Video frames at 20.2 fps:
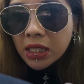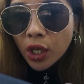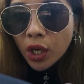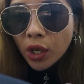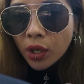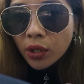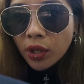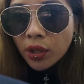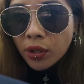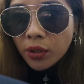
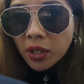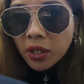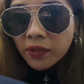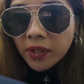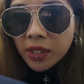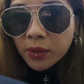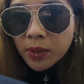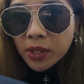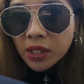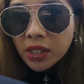So the three
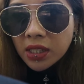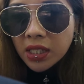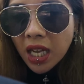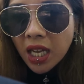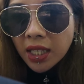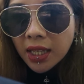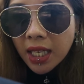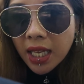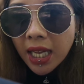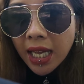of us, we just
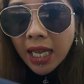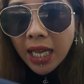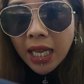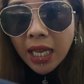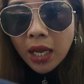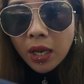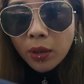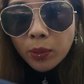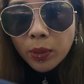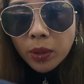sat
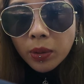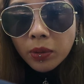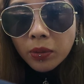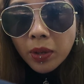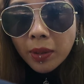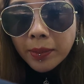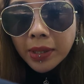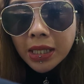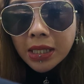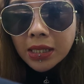there, we were
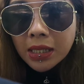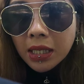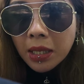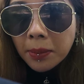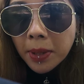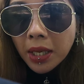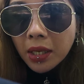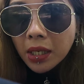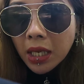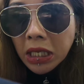reminiscing
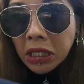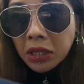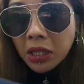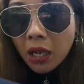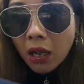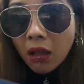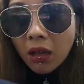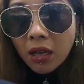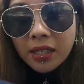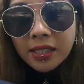about like
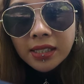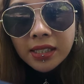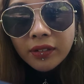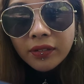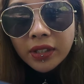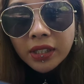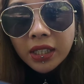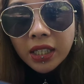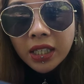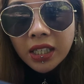the last
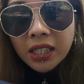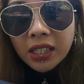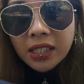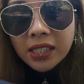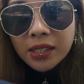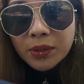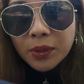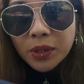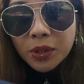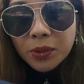7
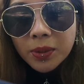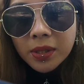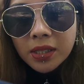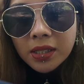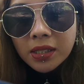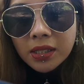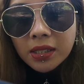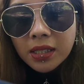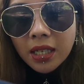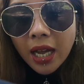years, which was
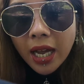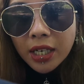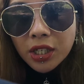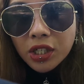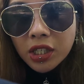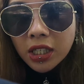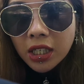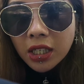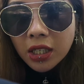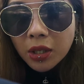
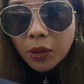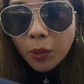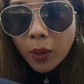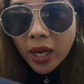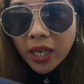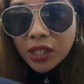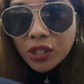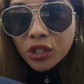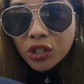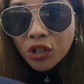actually
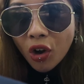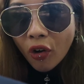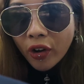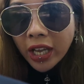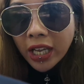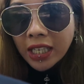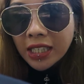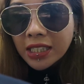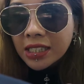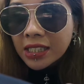quite
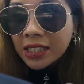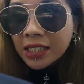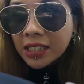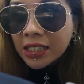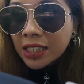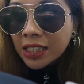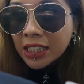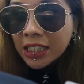shocking to